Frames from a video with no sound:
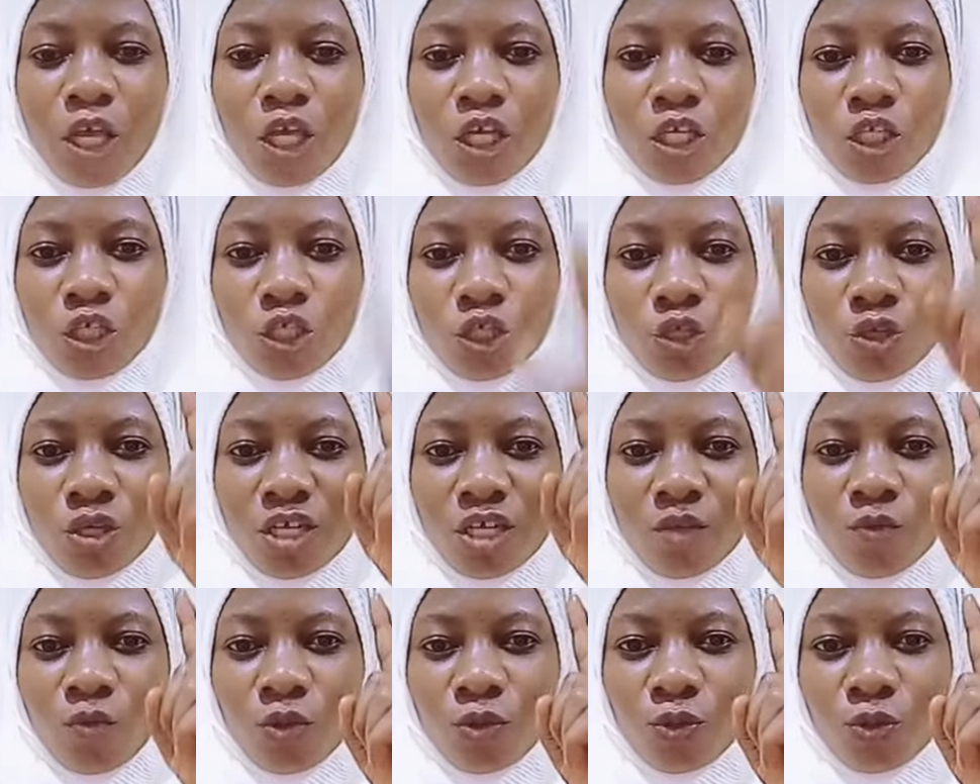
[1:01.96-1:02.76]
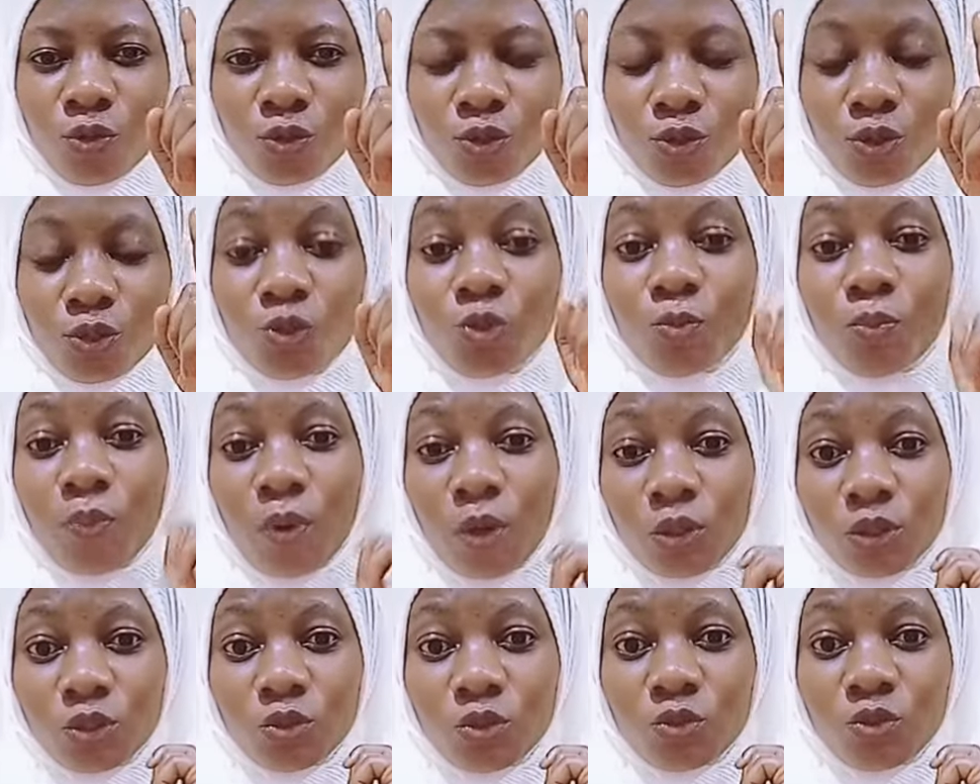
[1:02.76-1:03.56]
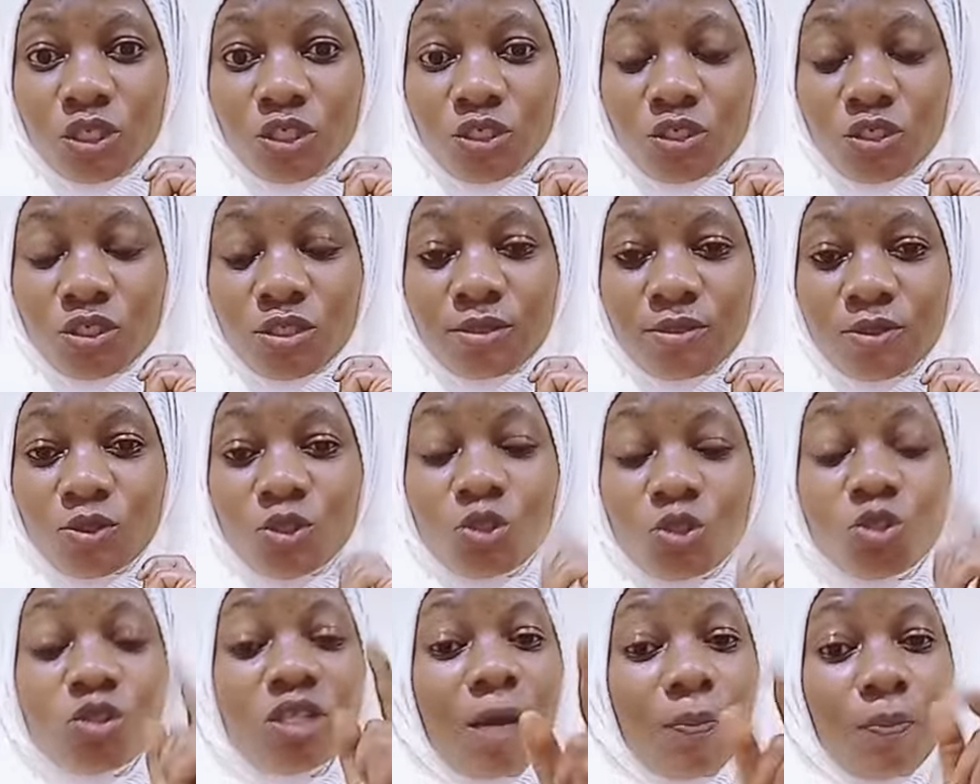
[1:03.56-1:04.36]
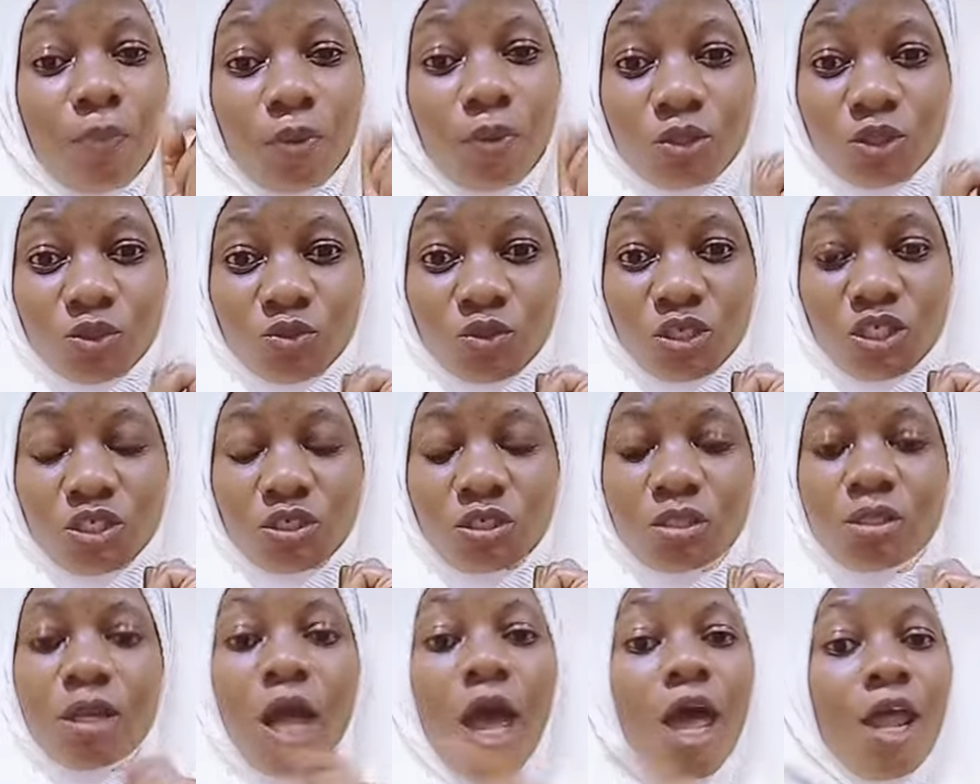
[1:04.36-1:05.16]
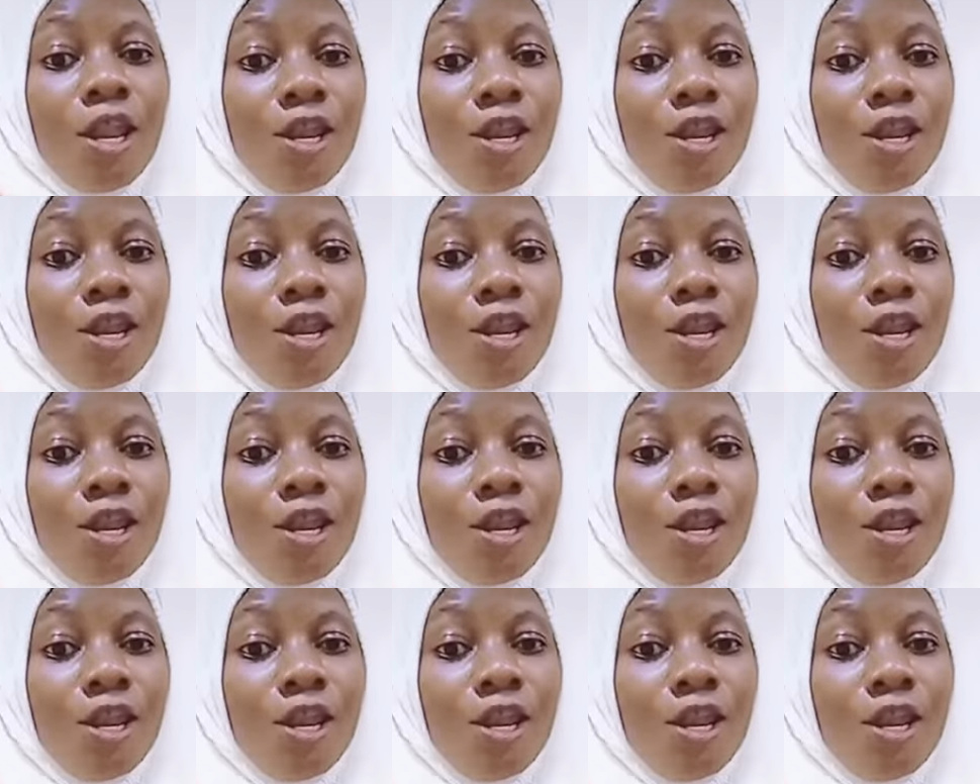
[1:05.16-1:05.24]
Do you need wudu to do prostration, to do that prostration?